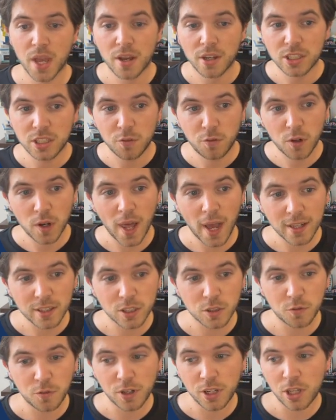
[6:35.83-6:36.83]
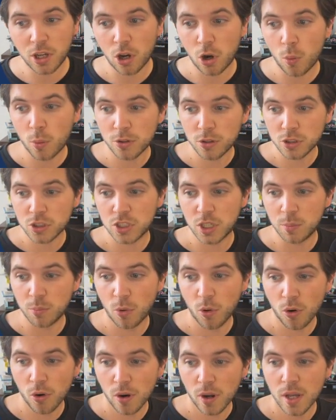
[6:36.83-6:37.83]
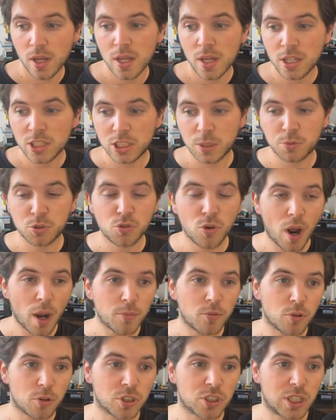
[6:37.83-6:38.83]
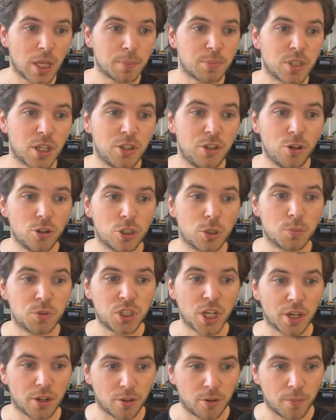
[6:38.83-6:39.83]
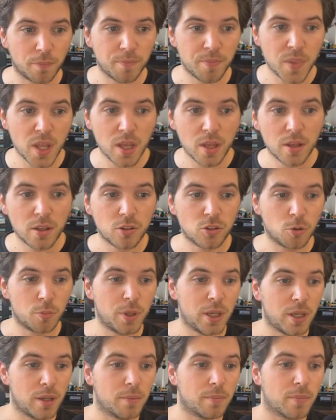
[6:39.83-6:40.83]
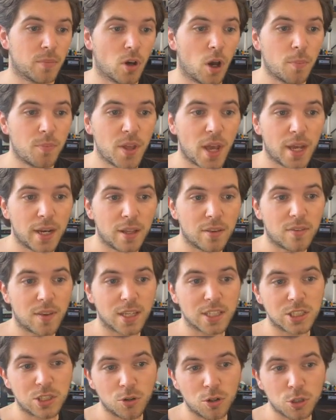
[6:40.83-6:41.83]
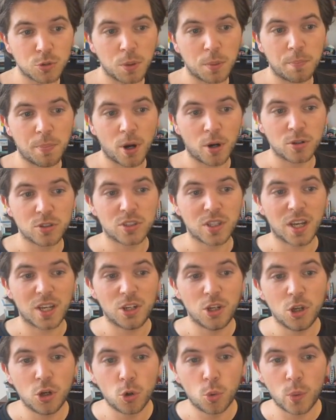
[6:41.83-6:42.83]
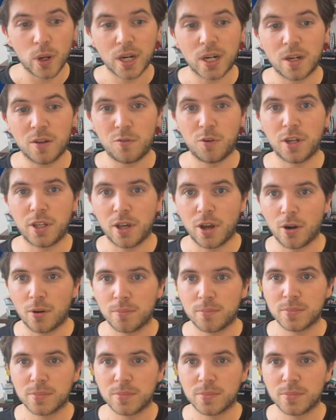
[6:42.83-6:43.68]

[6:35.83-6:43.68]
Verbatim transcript: So if you like this video and want to see more, subscribe to the StepZen YouTube channel to be updated as soon as we post a new weekly video.